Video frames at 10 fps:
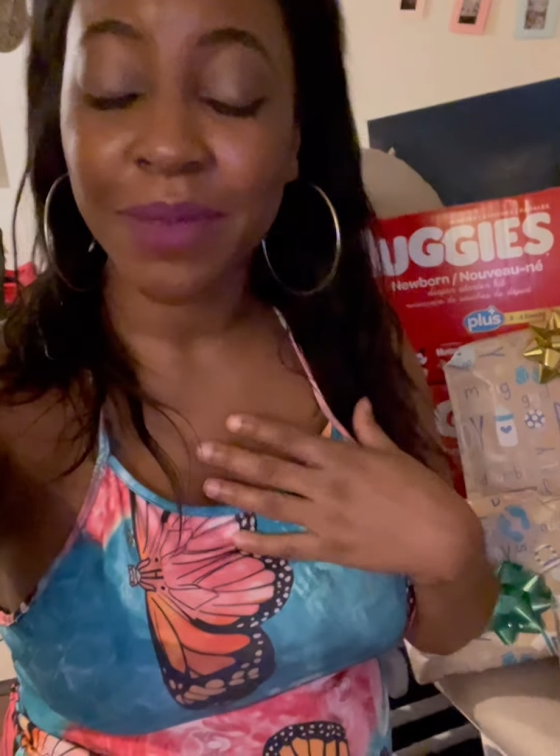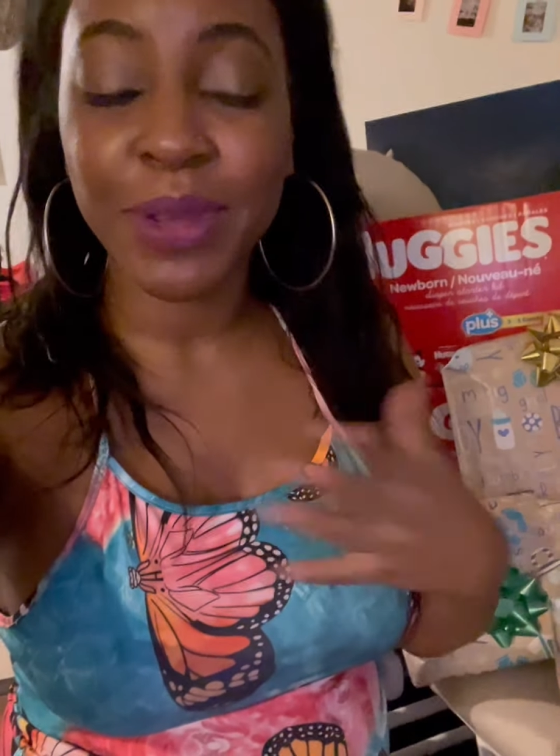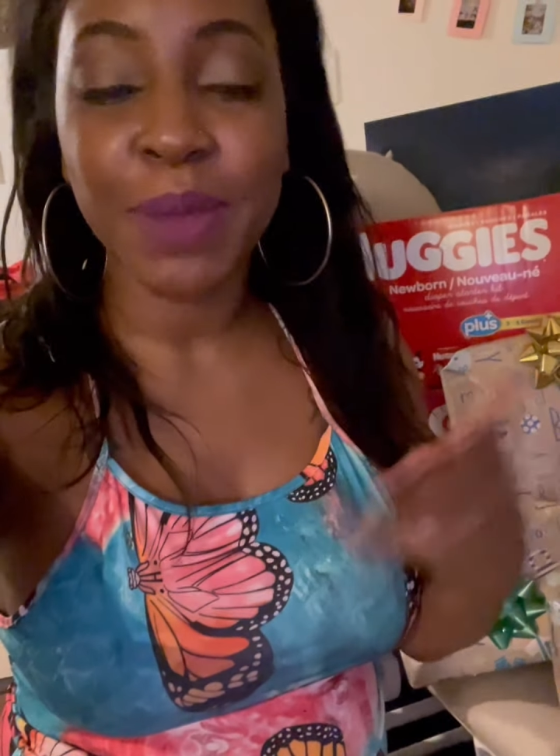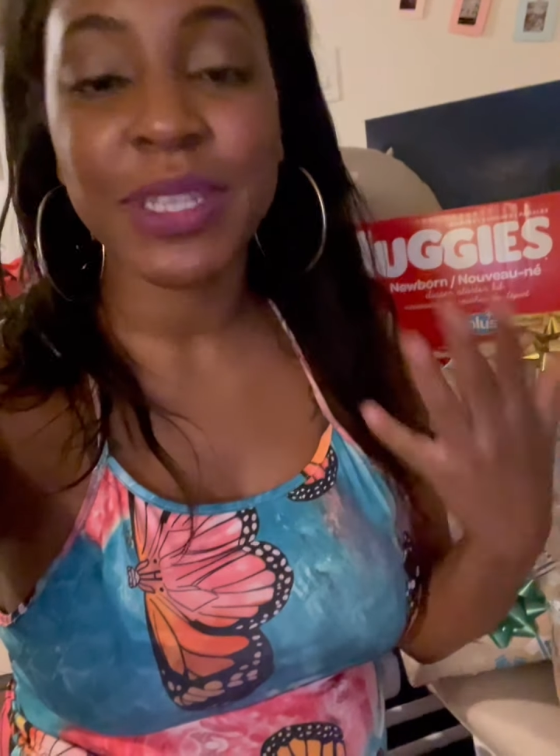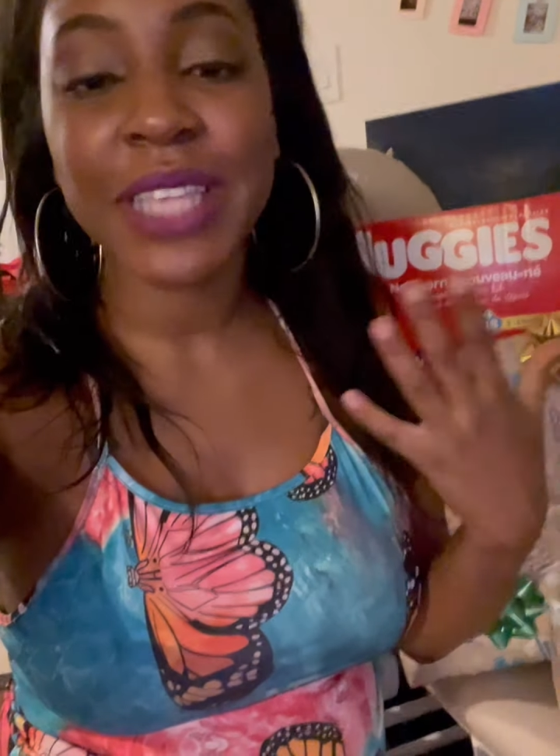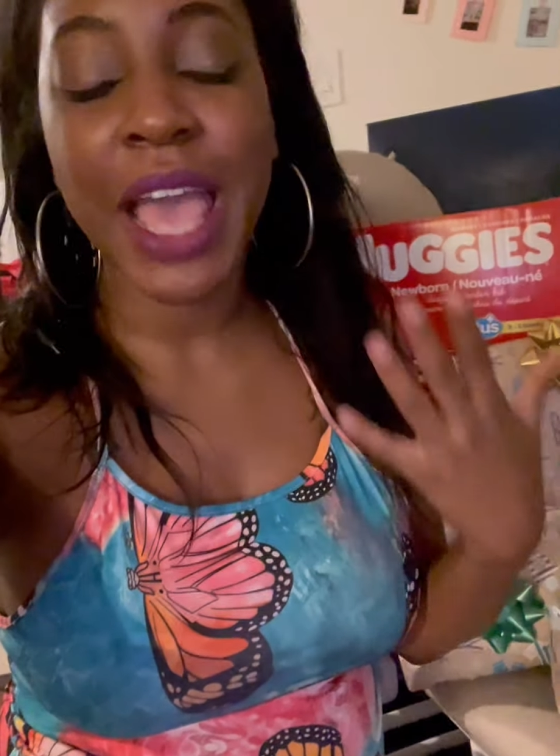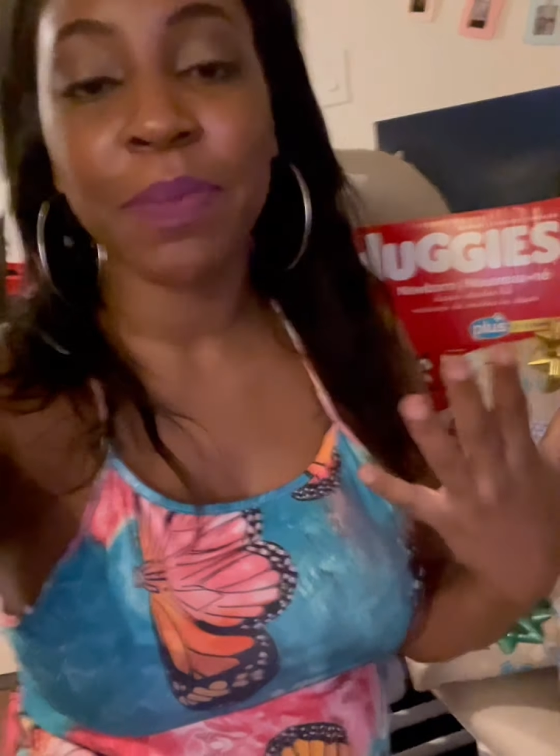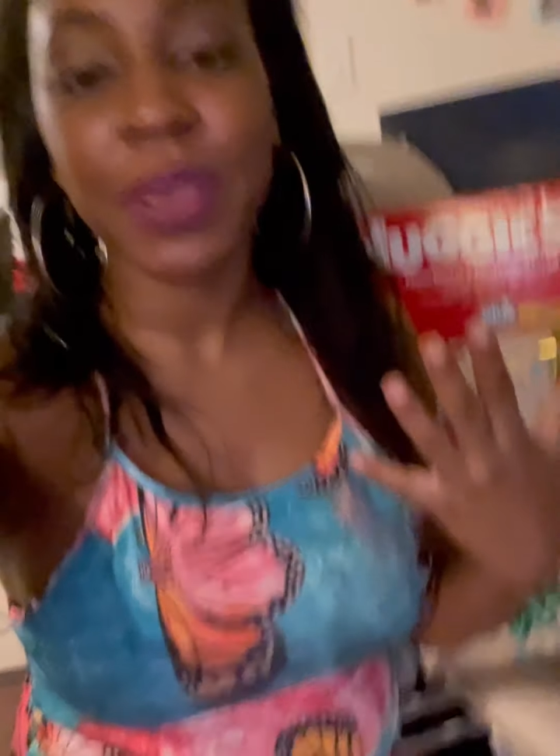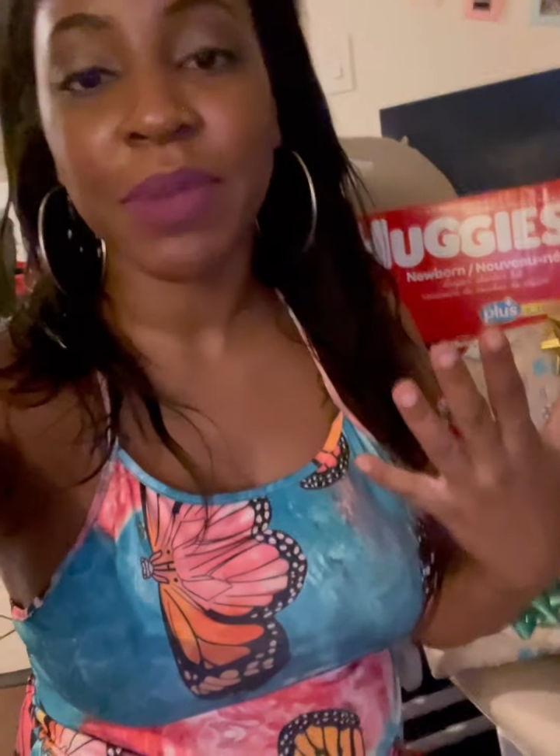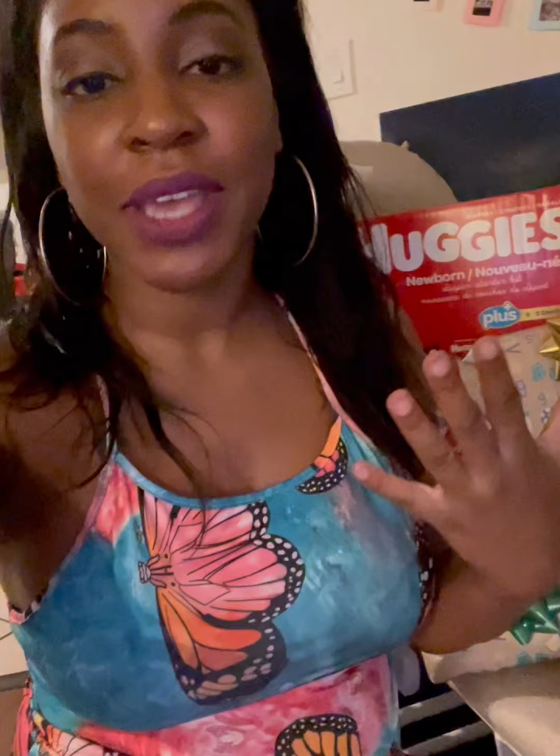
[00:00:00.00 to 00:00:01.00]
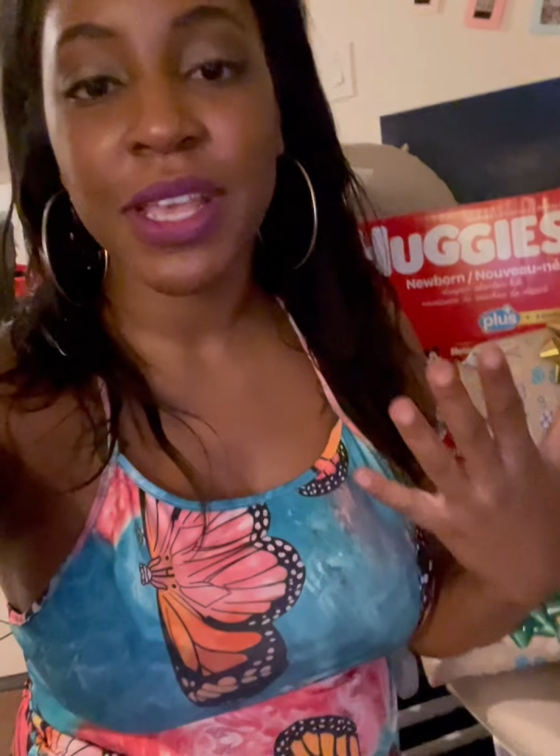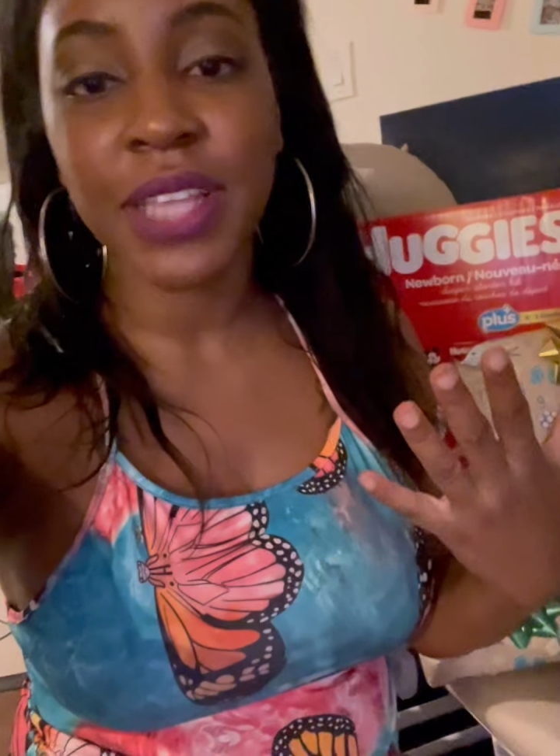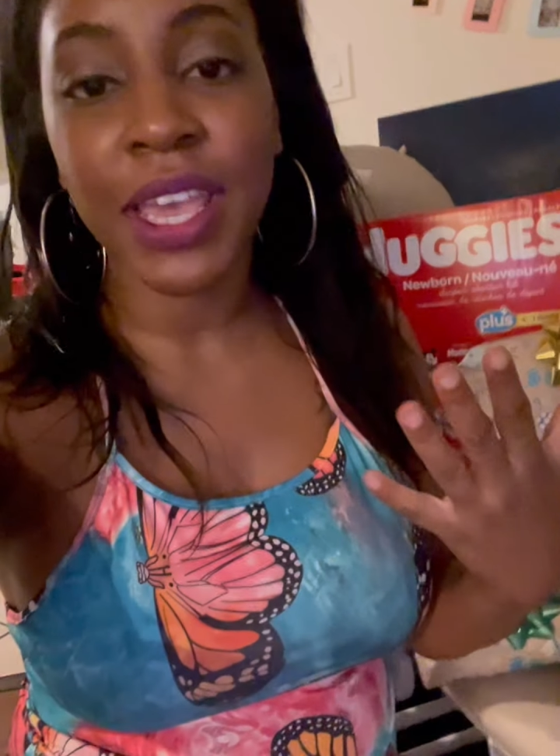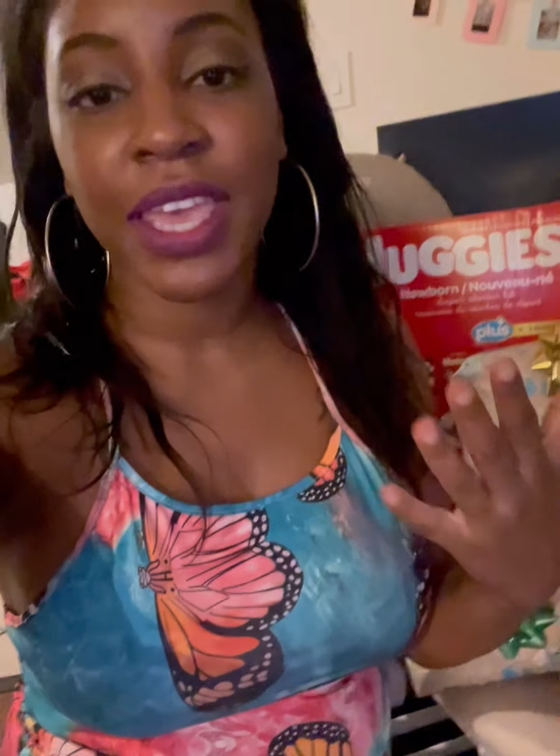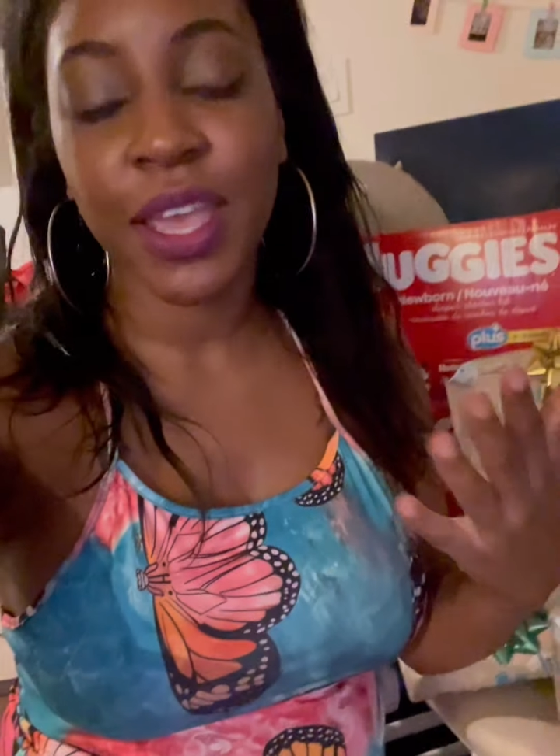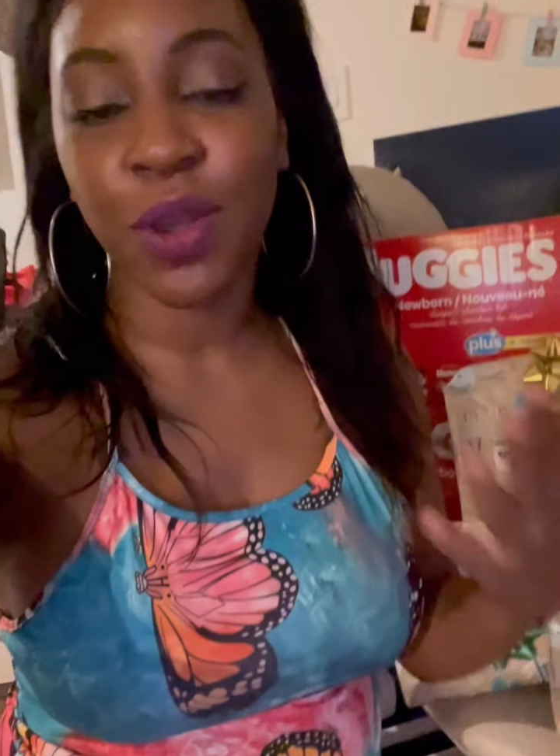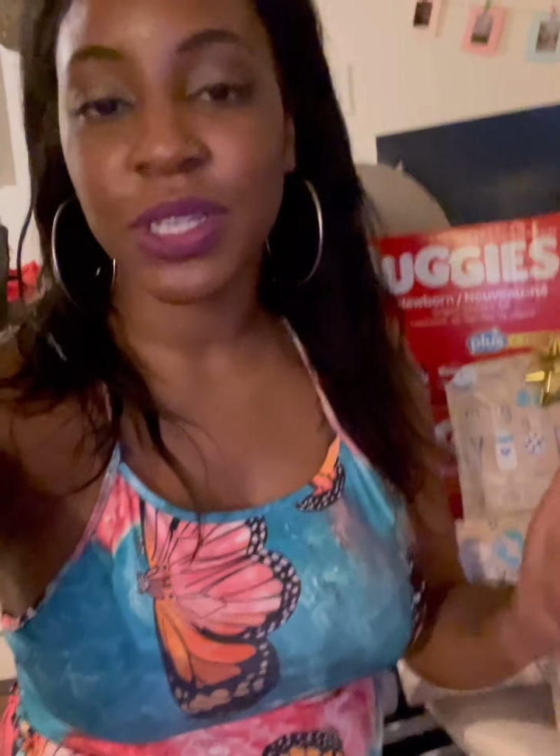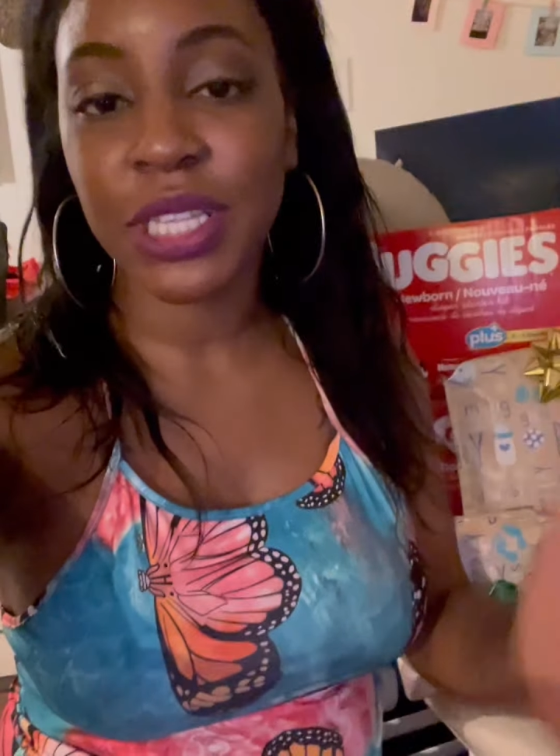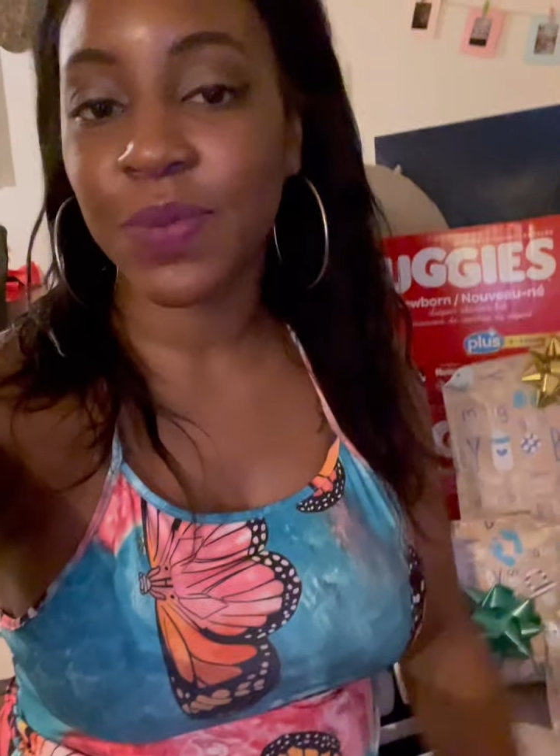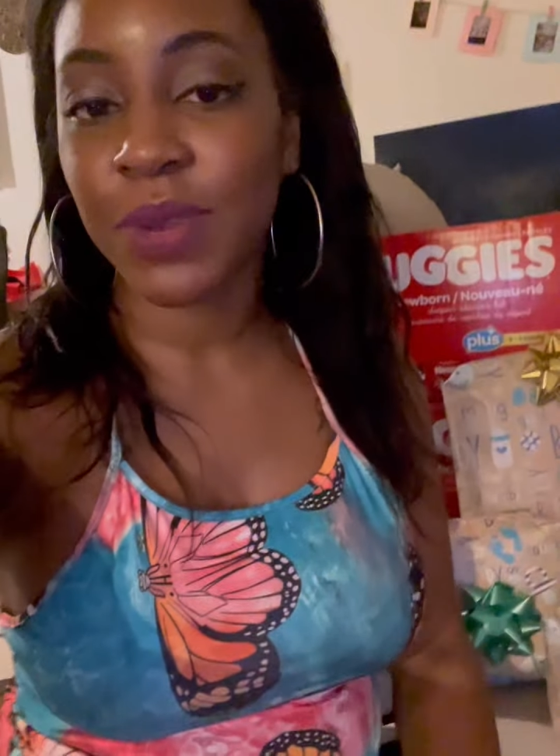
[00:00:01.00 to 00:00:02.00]
but I'm just happy because I can't go to
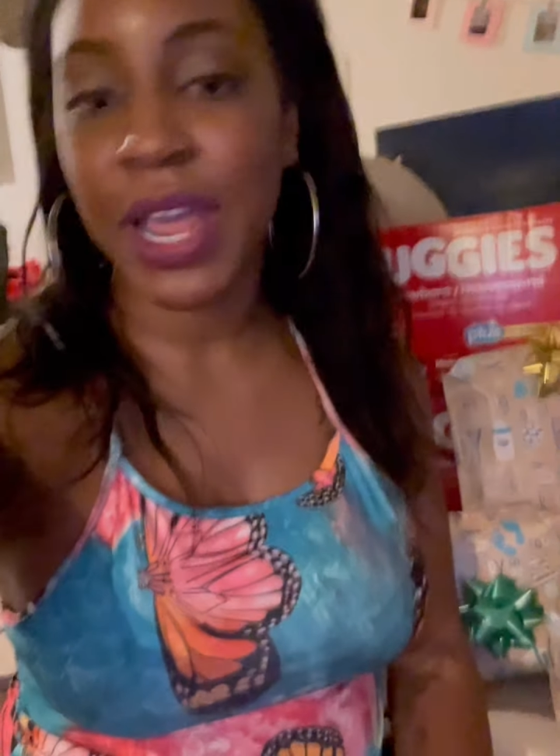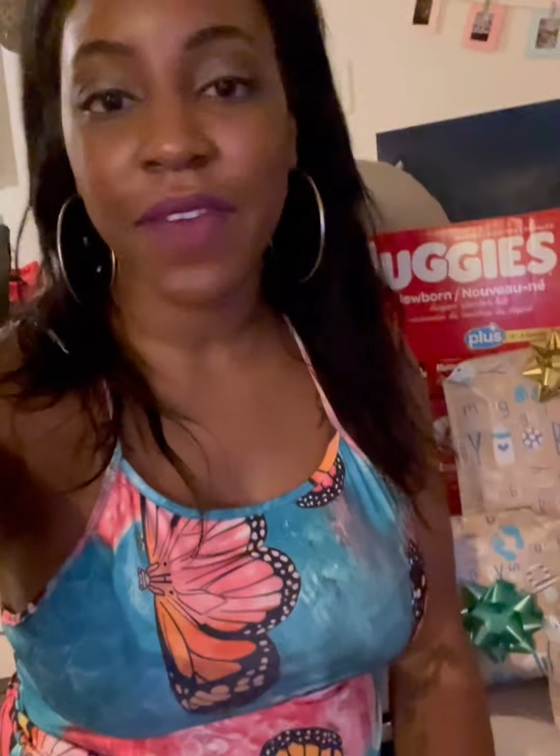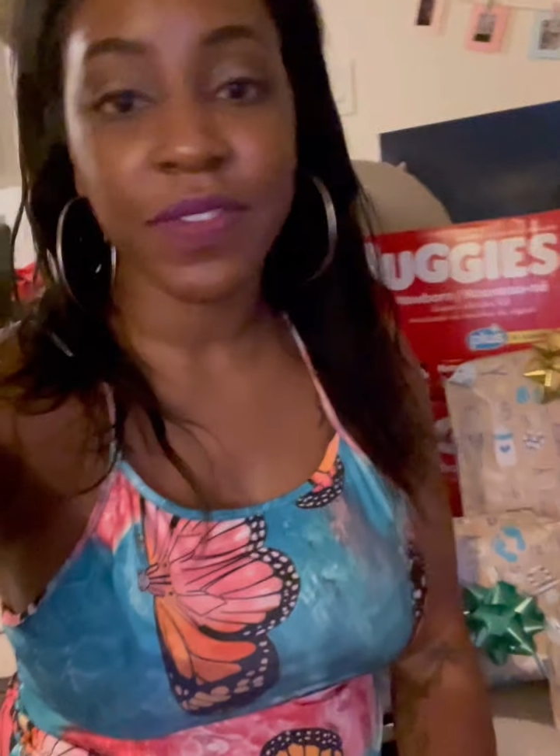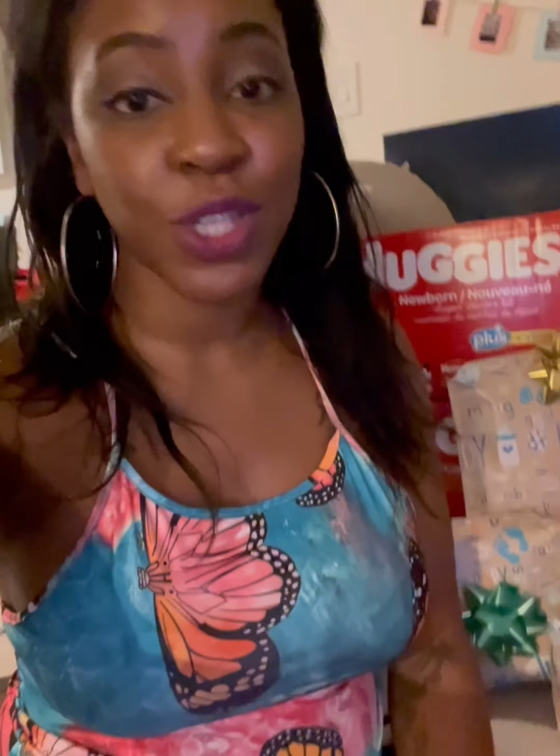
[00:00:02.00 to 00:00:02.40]
sleep when I have so